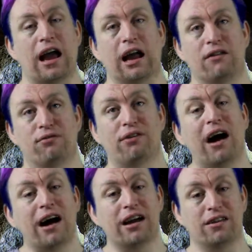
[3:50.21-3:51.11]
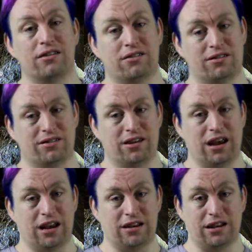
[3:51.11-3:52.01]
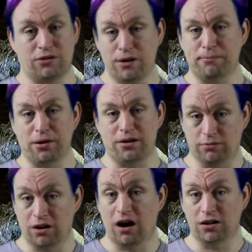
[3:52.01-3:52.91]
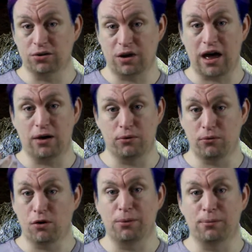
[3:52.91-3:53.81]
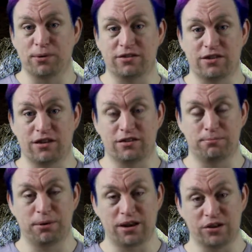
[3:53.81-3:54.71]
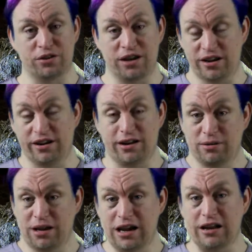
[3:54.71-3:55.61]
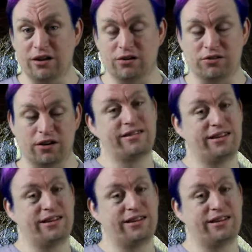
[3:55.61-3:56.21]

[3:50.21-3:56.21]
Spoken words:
and finds a decrepit, hollowed-out Robo-Princess because she ended up eating herself.